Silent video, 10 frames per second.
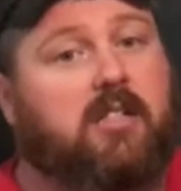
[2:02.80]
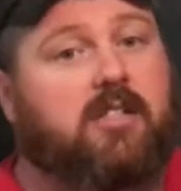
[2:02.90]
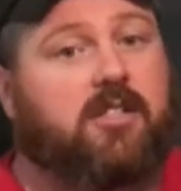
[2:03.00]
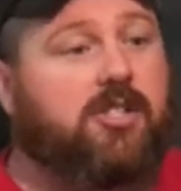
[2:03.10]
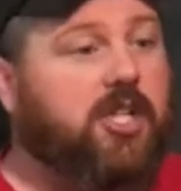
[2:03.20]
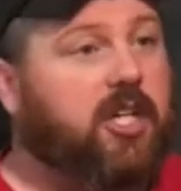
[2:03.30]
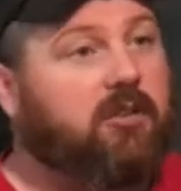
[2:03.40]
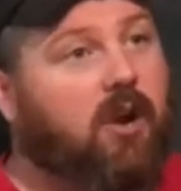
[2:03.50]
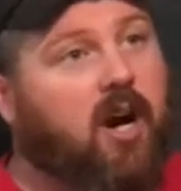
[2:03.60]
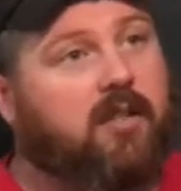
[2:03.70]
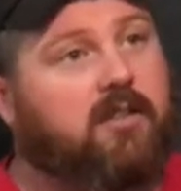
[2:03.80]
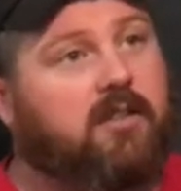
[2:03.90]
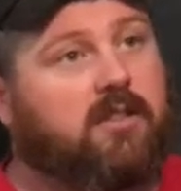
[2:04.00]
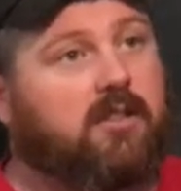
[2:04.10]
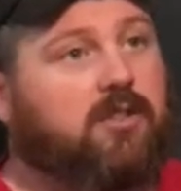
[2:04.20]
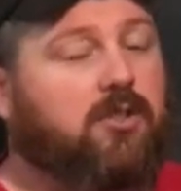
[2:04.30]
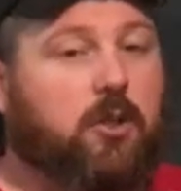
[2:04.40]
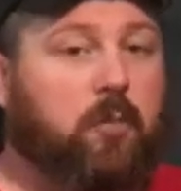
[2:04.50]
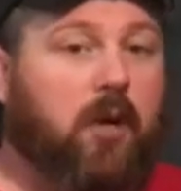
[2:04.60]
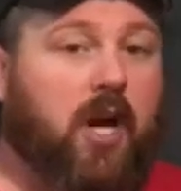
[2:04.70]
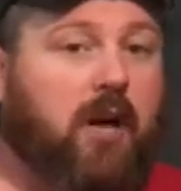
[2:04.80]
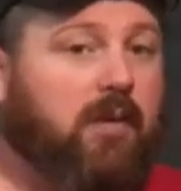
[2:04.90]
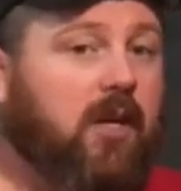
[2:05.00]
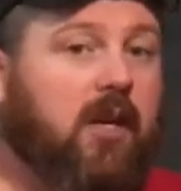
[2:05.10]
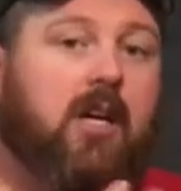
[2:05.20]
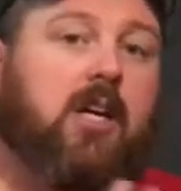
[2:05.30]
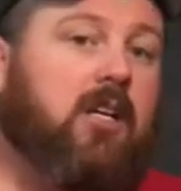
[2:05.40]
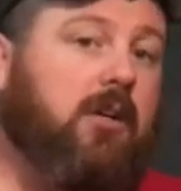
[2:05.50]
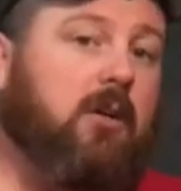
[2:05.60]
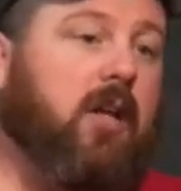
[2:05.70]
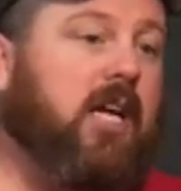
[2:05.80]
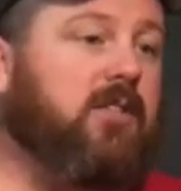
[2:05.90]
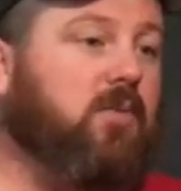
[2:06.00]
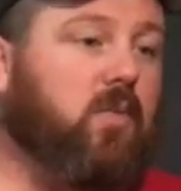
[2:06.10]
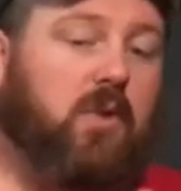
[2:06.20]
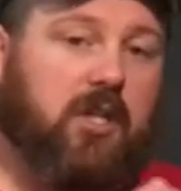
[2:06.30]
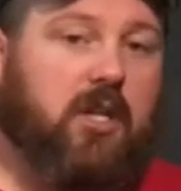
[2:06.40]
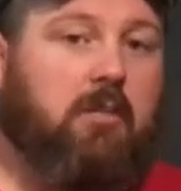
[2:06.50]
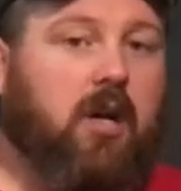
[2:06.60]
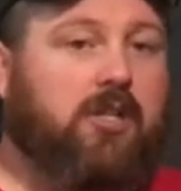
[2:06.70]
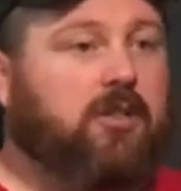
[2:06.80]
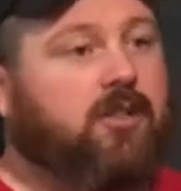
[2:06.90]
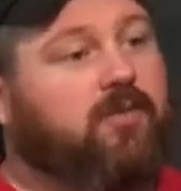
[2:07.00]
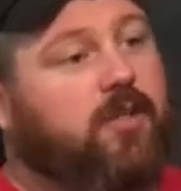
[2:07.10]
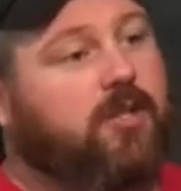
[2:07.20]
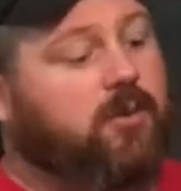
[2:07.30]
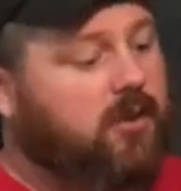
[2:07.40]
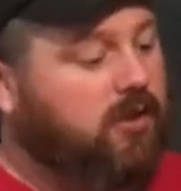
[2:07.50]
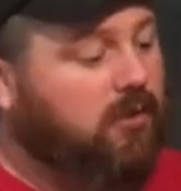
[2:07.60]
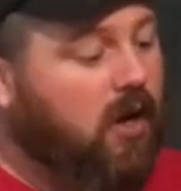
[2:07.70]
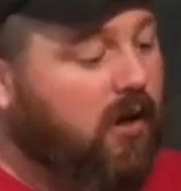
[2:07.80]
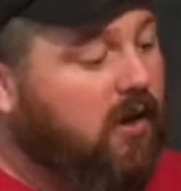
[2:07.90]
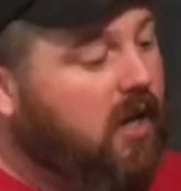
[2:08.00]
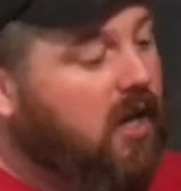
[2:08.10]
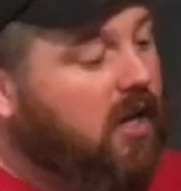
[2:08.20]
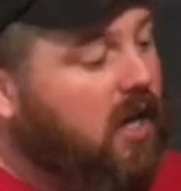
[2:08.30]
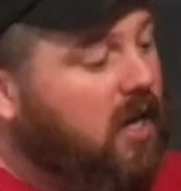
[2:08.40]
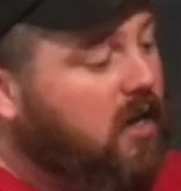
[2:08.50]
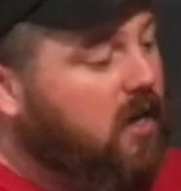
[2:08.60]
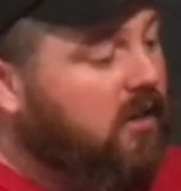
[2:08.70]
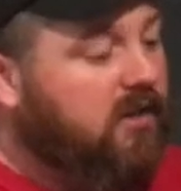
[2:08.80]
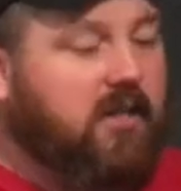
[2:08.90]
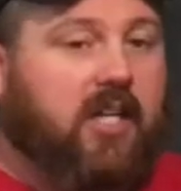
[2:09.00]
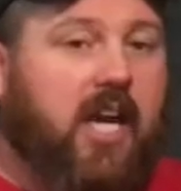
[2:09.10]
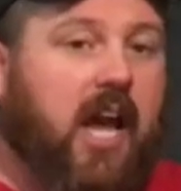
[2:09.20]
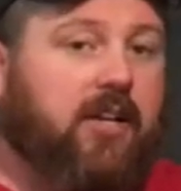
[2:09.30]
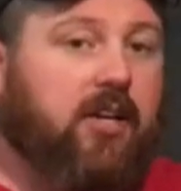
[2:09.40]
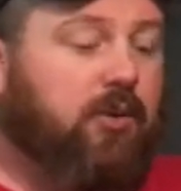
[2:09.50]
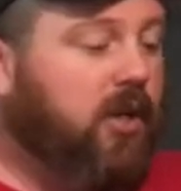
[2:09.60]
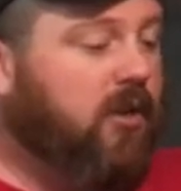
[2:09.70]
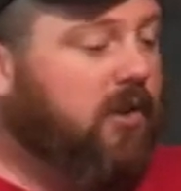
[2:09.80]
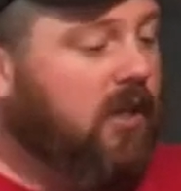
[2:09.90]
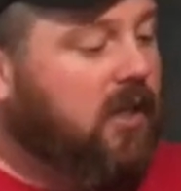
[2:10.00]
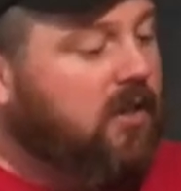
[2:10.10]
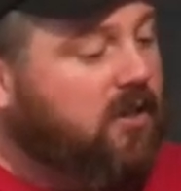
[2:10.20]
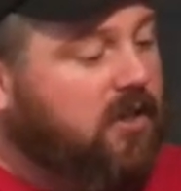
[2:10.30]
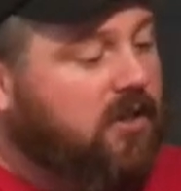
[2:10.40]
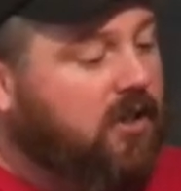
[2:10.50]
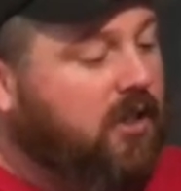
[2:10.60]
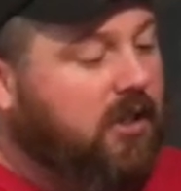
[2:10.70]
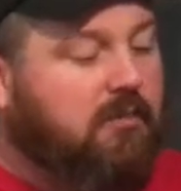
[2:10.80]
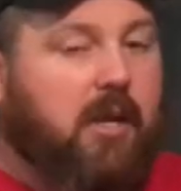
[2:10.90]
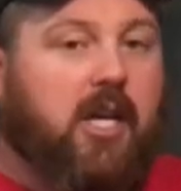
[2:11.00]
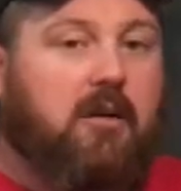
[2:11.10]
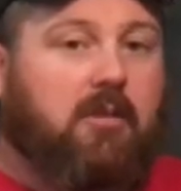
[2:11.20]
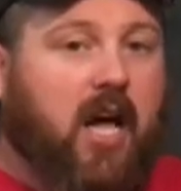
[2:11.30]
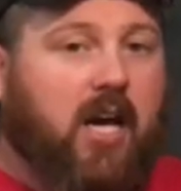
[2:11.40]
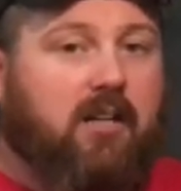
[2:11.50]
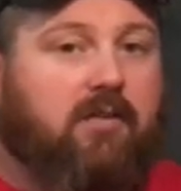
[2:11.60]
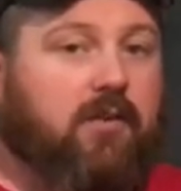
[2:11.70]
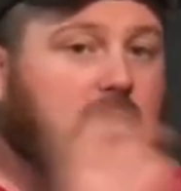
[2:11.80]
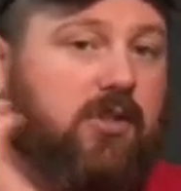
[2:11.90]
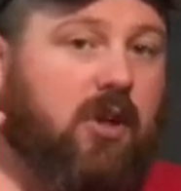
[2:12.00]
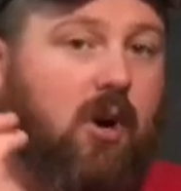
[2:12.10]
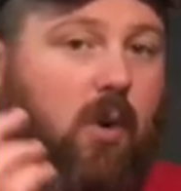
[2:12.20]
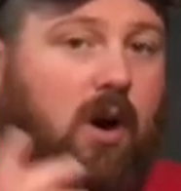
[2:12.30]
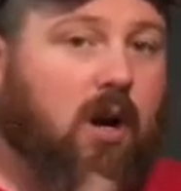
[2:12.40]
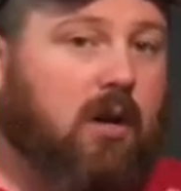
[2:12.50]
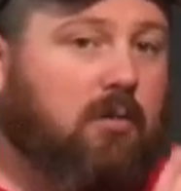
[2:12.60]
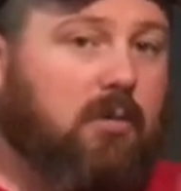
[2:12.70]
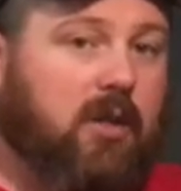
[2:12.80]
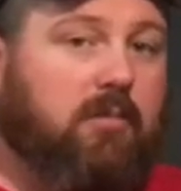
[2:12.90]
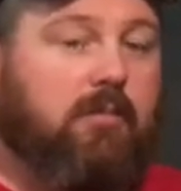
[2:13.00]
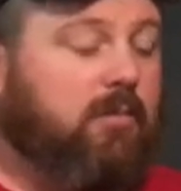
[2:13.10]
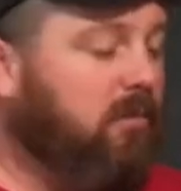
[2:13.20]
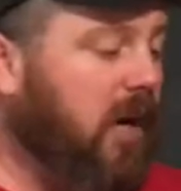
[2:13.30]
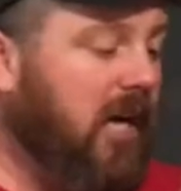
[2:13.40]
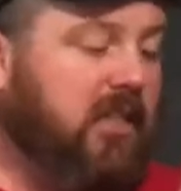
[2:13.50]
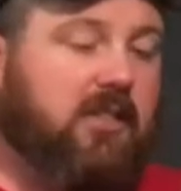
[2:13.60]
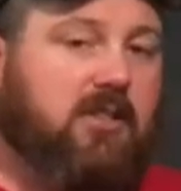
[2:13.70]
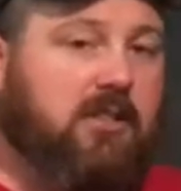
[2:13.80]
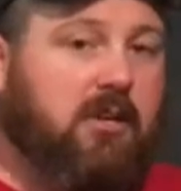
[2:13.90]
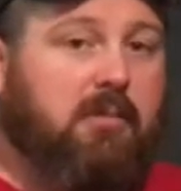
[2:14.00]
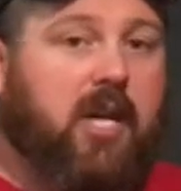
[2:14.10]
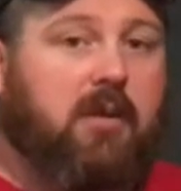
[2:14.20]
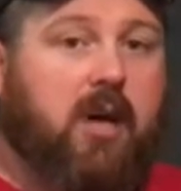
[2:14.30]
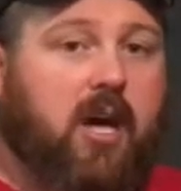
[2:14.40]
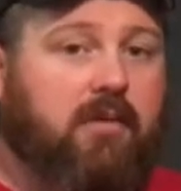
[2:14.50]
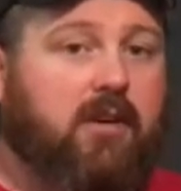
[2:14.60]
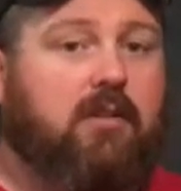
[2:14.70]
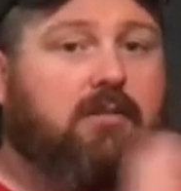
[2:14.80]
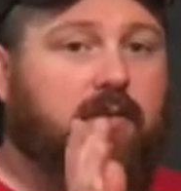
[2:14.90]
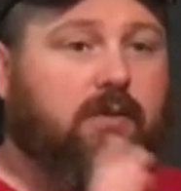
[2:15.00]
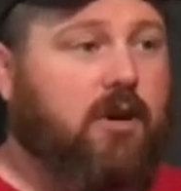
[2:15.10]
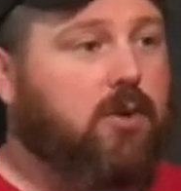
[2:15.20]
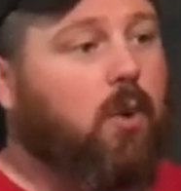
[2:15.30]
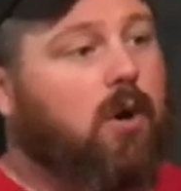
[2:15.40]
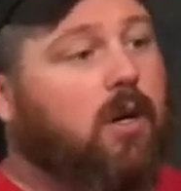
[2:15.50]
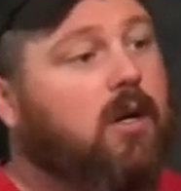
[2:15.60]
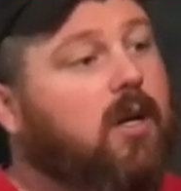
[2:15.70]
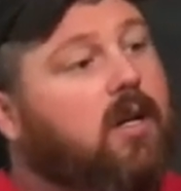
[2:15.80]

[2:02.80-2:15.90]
This is a jigging rod, so it's super heavy. You can land some really monstrous fish with this rod. And this is a canyon reel. So it's a good medium light for saltwater, but I'd consider it medium heavy for freshwater.